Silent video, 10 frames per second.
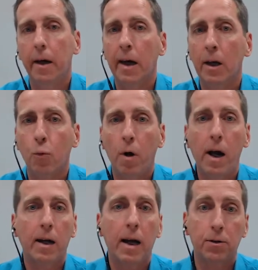and where
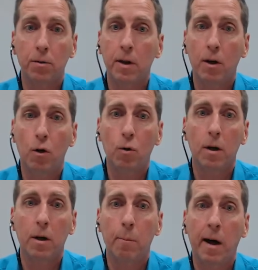I got to know
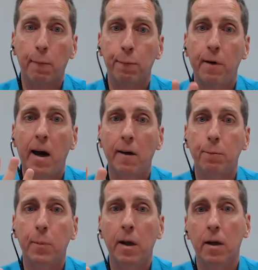my 5
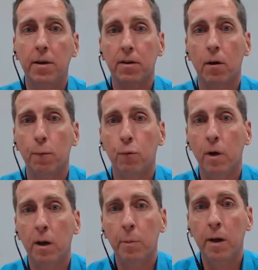pillars of
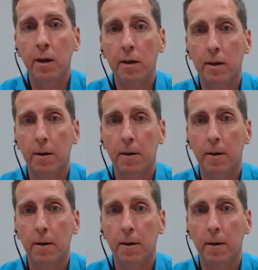well being,